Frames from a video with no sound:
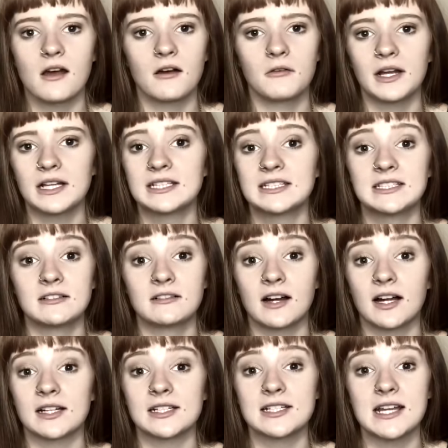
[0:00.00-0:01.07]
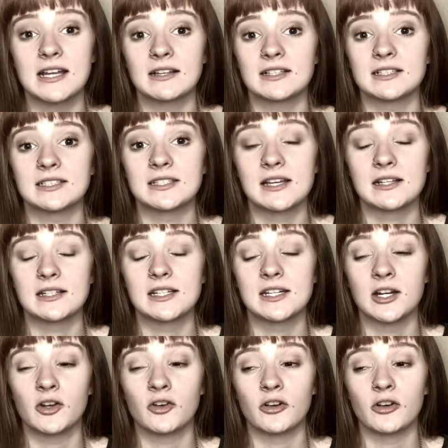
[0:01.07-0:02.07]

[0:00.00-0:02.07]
no, I still gotta take this thing to the